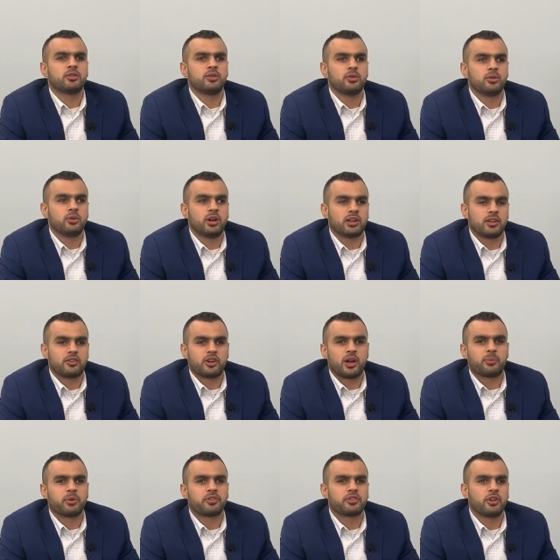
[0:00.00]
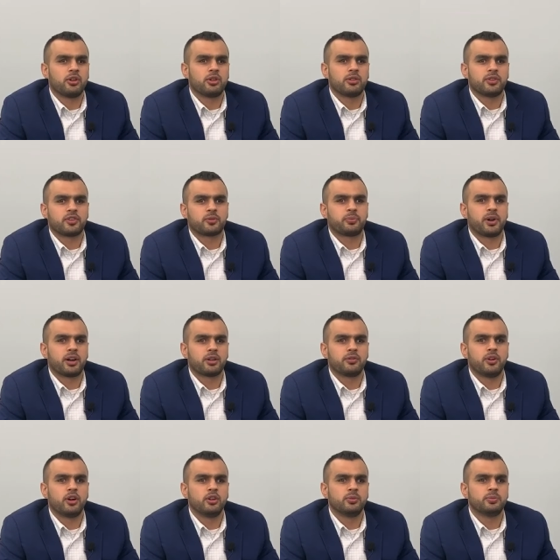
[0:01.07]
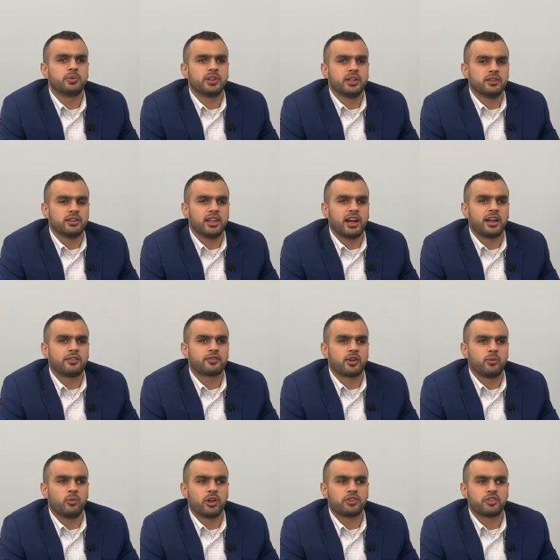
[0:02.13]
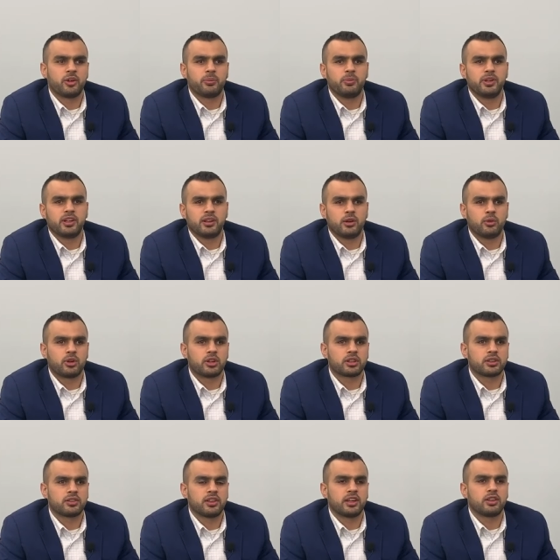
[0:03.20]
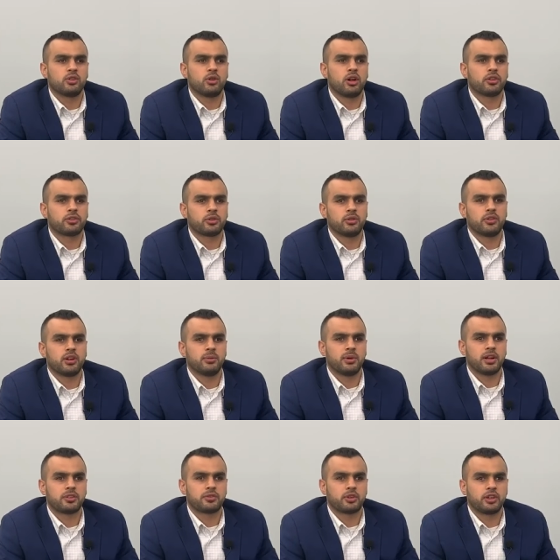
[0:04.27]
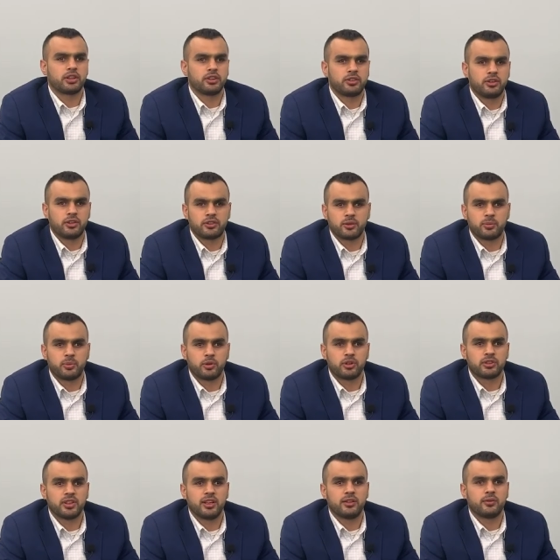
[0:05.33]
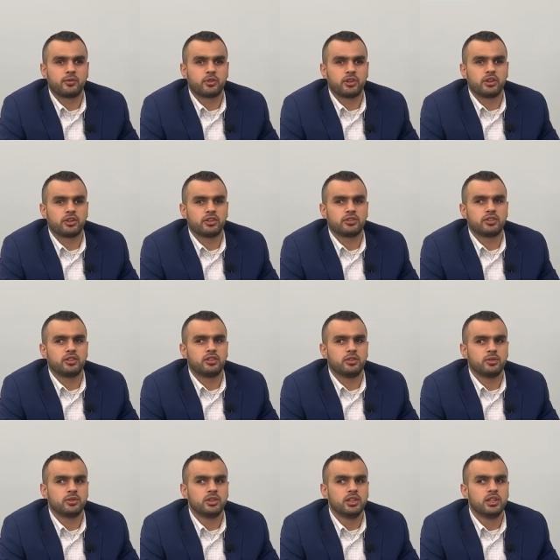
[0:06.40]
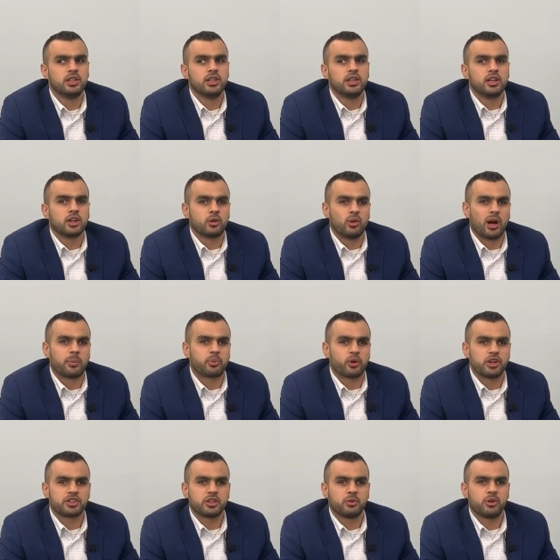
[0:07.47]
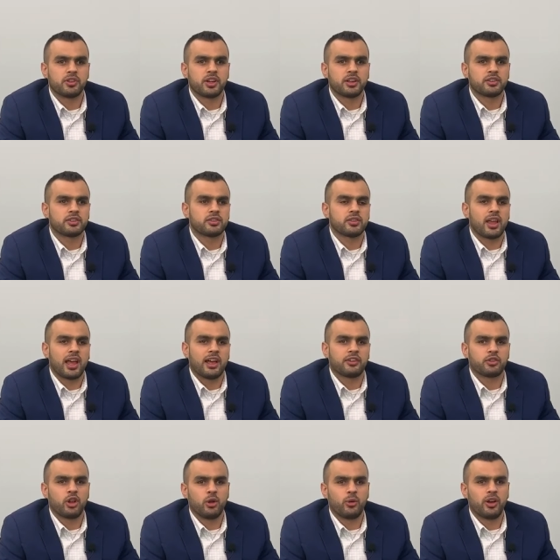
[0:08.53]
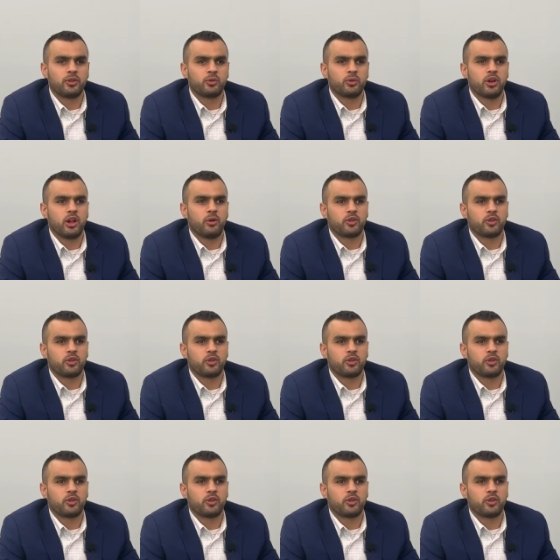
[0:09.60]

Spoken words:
to another episode of A Spot of Hope, live from What's Up Media Network. Thank you all so very much for your continued support and for your continued cooperation with us. As always, we